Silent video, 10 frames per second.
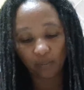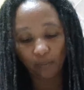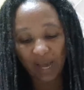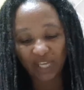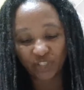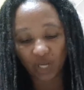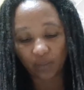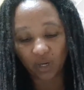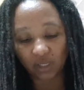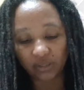my
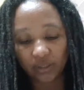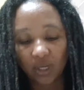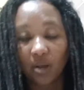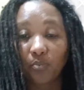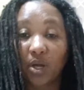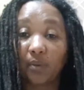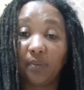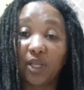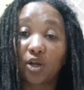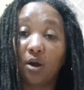jamun,
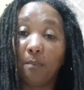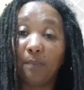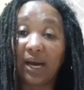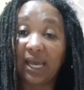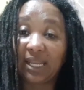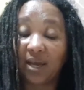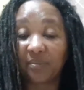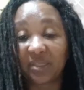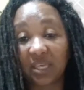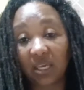probably combining.
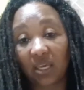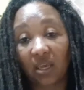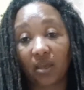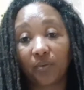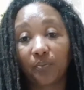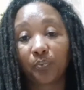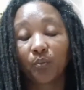I'm thinking